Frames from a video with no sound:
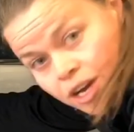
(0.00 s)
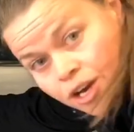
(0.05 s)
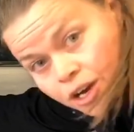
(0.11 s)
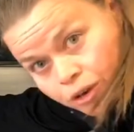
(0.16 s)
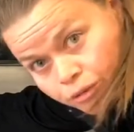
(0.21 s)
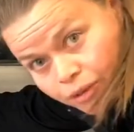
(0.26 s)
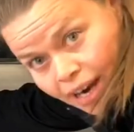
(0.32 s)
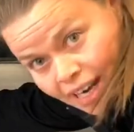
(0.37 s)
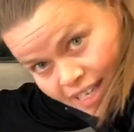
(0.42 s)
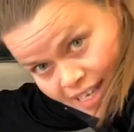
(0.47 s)

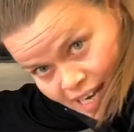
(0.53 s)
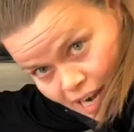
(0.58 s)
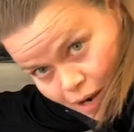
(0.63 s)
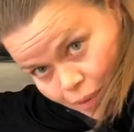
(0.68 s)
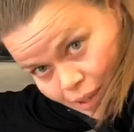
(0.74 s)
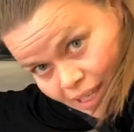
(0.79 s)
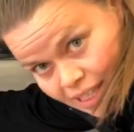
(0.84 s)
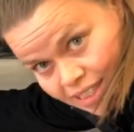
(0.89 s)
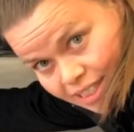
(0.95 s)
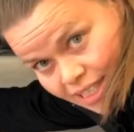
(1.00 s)
Right now
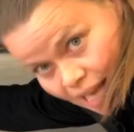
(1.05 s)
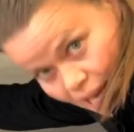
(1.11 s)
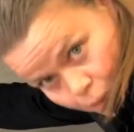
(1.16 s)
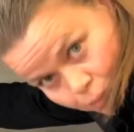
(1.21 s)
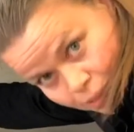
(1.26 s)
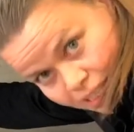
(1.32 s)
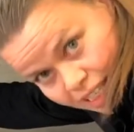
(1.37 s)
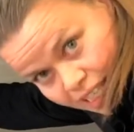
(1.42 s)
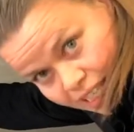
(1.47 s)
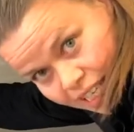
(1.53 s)
it is
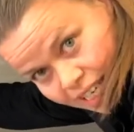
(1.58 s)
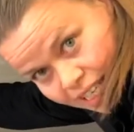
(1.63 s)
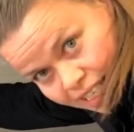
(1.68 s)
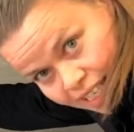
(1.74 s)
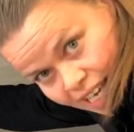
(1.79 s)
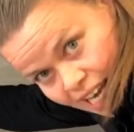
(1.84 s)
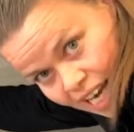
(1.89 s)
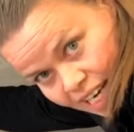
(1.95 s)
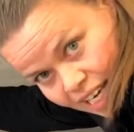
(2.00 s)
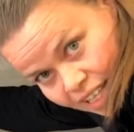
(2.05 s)
empty,
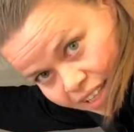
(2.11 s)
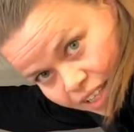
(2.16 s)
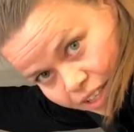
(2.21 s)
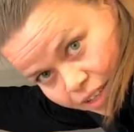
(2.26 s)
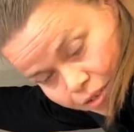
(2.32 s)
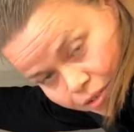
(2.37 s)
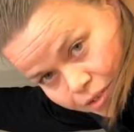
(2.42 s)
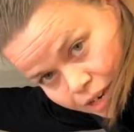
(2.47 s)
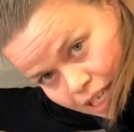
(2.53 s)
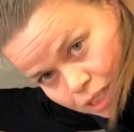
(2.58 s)
indicating that the
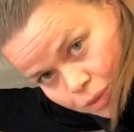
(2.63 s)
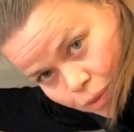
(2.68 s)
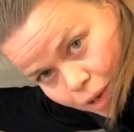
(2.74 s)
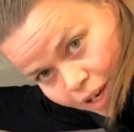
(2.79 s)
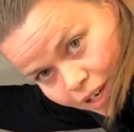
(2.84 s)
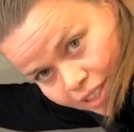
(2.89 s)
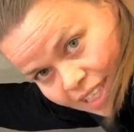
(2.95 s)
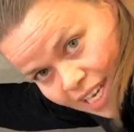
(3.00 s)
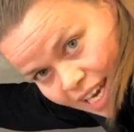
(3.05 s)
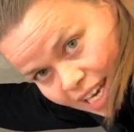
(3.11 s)

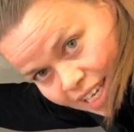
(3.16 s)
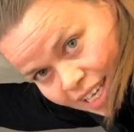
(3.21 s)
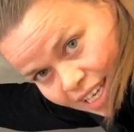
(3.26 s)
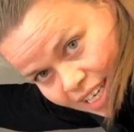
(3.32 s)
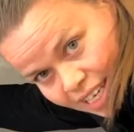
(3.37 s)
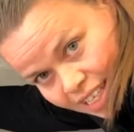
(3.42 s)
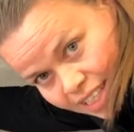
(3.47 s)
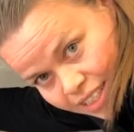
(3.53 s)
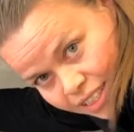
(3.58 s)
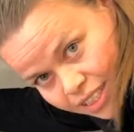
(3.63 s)
freshwater tank
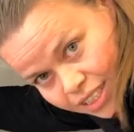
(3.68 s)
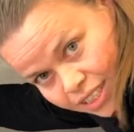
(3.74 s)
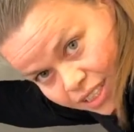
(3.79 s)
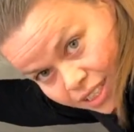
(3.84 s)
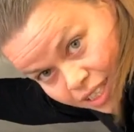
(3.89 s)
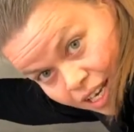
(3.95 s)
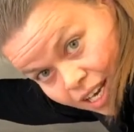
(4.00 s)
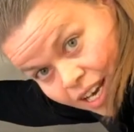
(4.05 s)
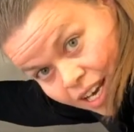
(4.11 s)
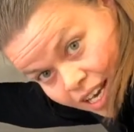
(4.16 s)
it
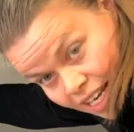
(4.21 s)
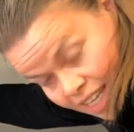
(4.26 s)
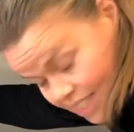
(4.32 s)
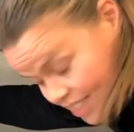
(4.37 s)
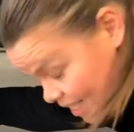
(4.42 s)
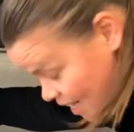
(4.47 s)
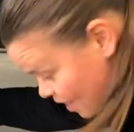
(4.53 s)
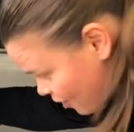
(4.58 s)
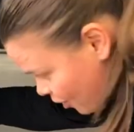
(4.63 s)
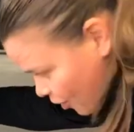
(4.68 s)

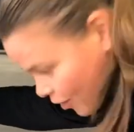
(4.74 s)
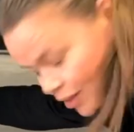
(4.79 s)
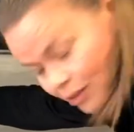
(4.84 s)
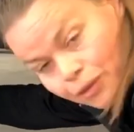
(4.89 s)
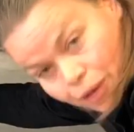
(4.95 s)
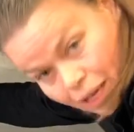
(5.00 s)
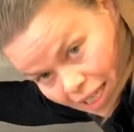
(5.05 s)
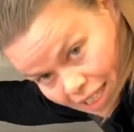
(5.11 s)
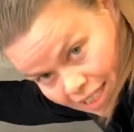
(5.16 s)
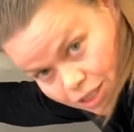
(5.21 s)

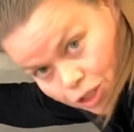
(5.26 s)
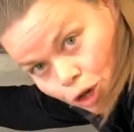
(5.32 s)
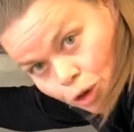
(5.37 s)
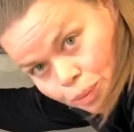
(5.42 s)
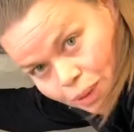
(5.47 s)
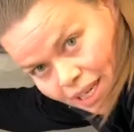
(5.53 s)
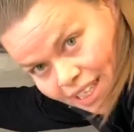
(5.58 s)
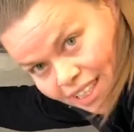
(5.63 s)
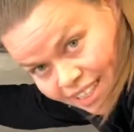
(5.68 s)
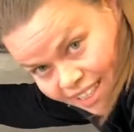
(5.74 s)
is
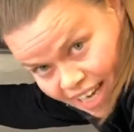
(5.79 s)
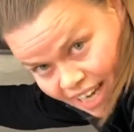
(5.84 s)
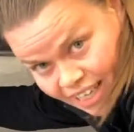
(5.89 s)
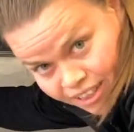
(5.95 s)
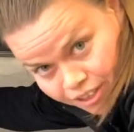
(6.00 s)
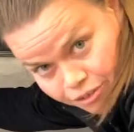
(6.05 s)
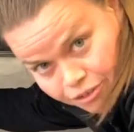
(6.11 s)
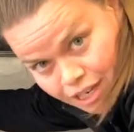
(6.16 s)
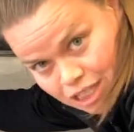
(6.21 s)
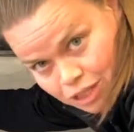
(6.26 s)
open, indicating
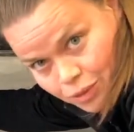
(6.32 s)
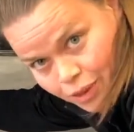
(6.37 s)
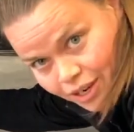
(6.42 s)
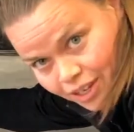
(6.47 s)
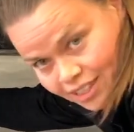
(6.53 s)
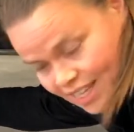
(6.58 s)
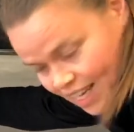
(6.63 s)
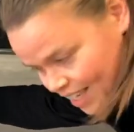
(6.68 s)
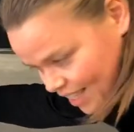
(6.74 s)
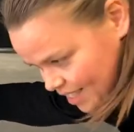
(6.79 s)
the freshwater
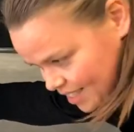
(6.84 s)
tank is